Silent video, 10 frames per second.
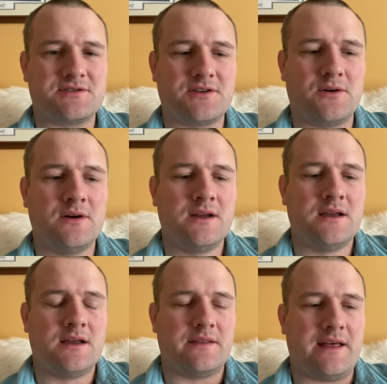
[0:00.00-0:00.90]
So
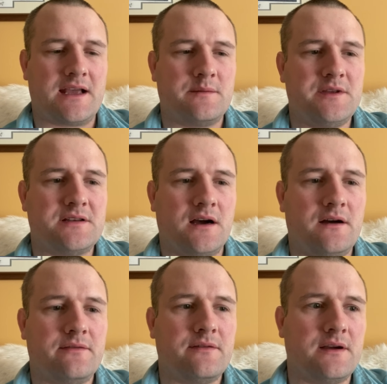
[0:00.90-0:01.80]
that can be
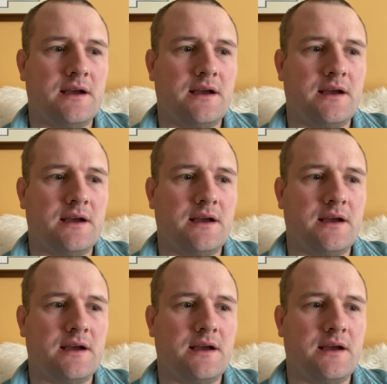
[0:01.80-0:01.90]
tough.